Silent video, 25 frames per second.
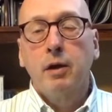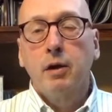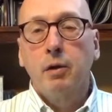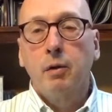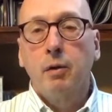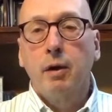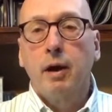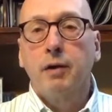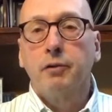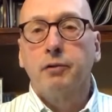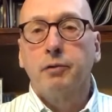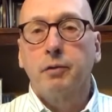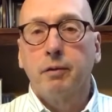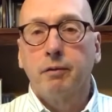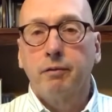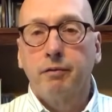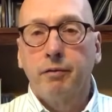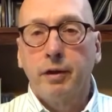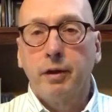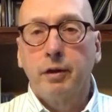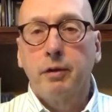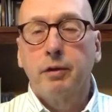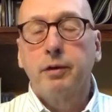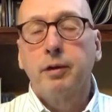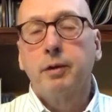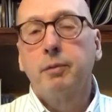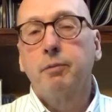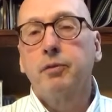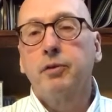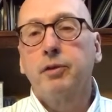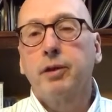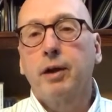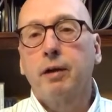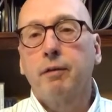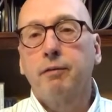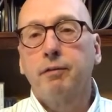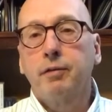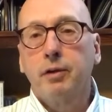who has revealed
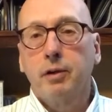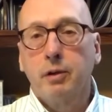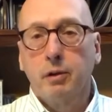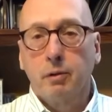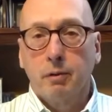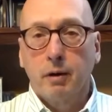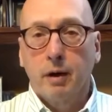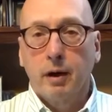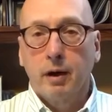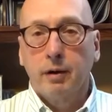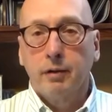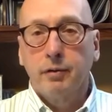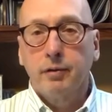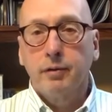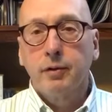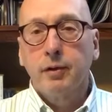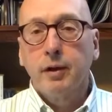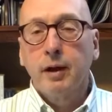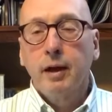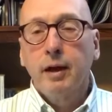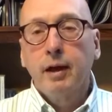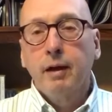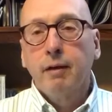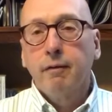himself to us,